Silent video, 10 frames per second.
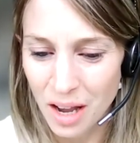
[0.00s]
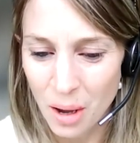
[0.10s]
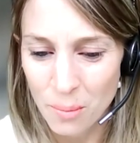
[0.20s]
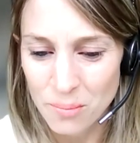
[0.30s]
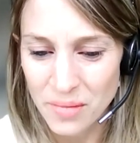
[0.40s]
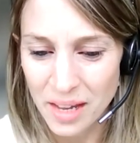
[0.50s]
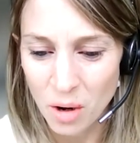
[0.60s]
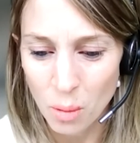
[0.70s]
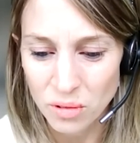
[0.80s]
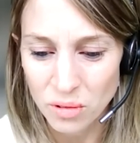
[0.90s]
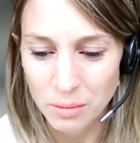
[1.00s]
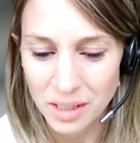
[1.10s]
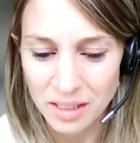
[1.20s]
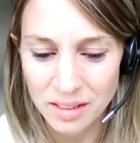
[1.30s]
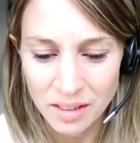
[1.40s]
And hopefully we
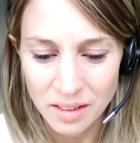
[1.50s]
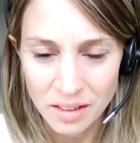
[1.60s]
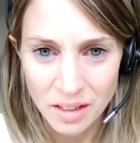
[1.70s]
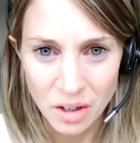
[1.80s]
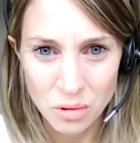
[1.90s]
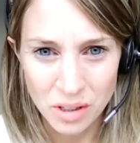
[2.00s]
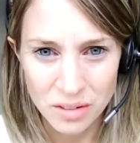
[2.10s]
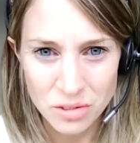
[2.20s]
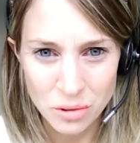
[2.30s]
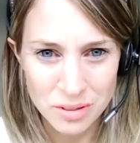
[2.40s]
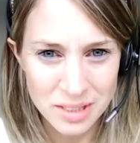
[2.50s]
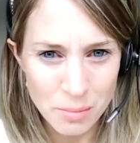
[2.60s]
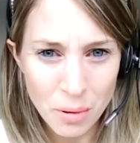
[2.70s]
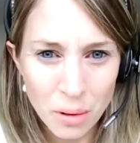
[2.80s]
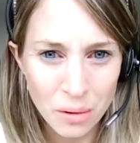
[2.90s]
can agree on sort of
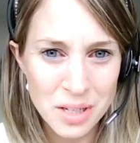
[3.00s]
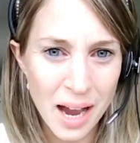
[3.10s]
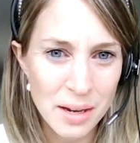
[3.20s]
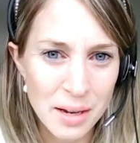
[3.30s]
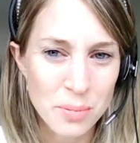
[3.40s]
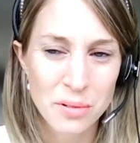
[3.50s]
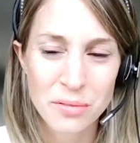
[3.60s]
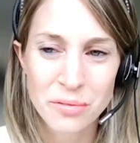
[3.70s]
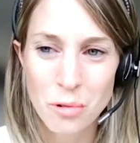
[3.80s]
similar type of